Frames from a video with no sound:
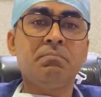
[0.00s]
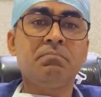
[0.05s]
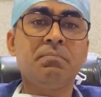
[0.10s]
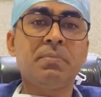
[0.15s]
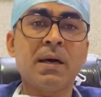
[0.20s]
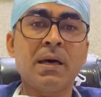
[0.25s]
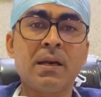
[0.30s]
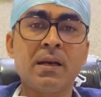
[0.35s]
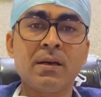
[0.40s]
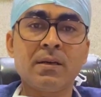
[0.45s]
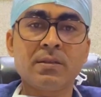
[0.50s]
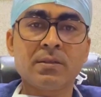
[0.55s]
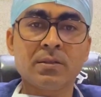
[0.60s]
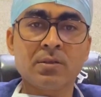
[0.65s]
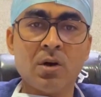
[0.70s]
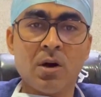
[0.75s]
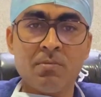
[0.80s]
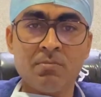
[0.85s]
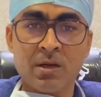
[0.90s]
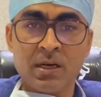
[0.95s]
parents
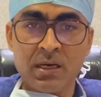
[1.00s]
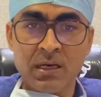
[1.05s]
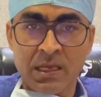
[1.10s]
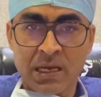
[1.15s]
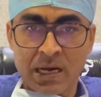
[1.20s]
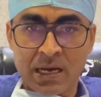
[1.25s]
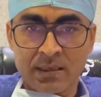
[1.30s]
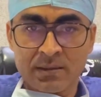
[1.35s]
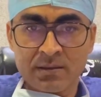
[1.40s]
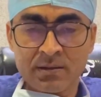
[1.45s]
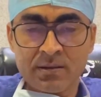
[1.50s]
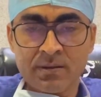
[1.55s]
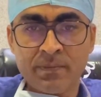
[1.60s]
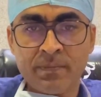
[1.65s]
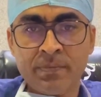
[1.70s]
commonly ask.